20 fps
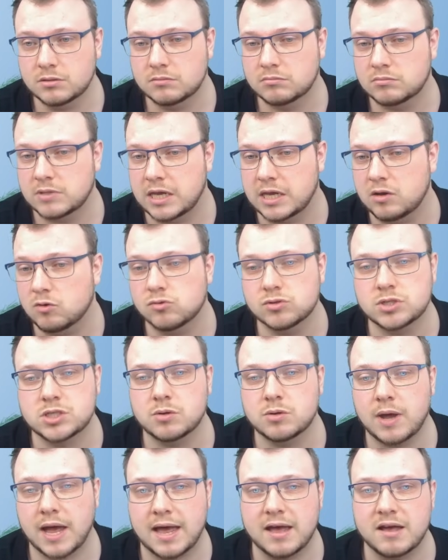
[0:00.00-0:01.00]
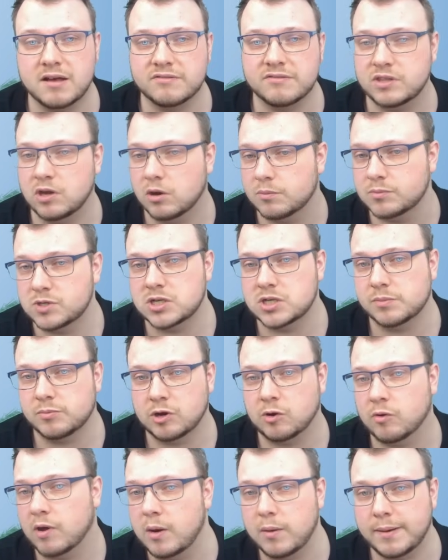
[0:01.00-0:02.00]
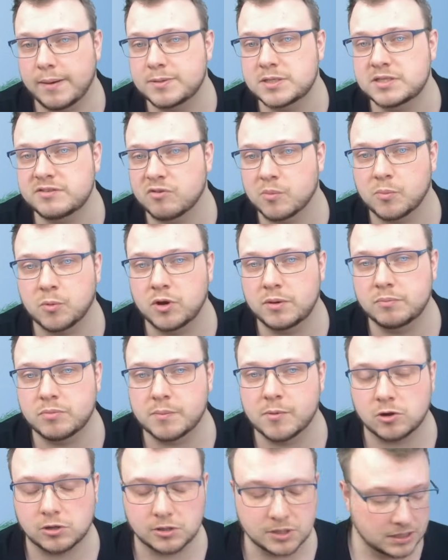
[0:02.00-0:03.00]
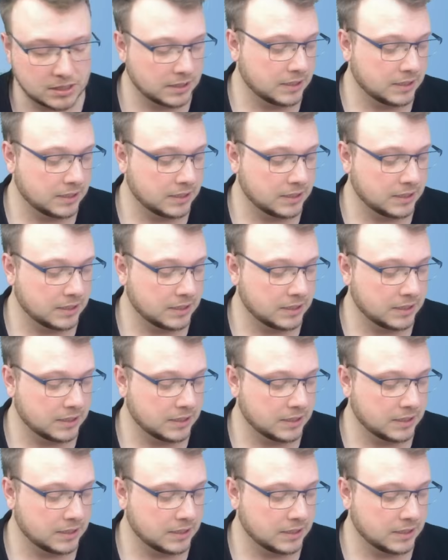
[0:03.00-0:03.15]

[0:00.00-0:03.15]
They also have the option to bring great weapons for a point per model.